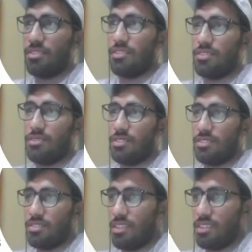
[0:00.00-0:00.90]
not this one,
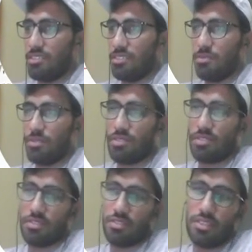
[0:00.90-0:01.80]
yeah, this book,
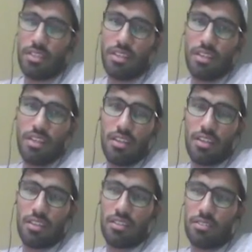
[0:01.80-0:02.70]

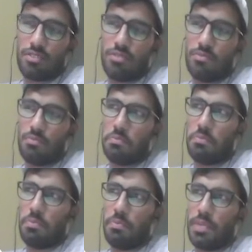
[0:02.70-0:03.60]
it's good,
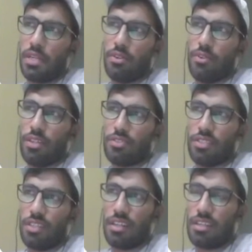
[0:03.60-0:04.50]
pretty good
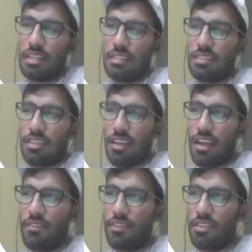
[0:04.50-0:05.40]
actually. At least I
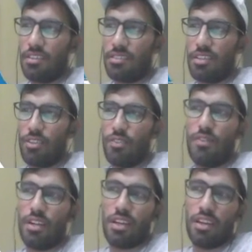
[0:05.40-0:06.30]
have an understanding of
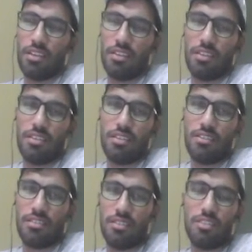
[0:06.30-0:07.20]
what I
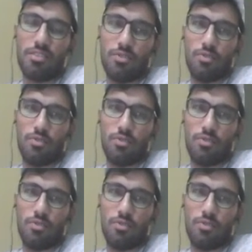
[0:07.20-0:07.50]
need to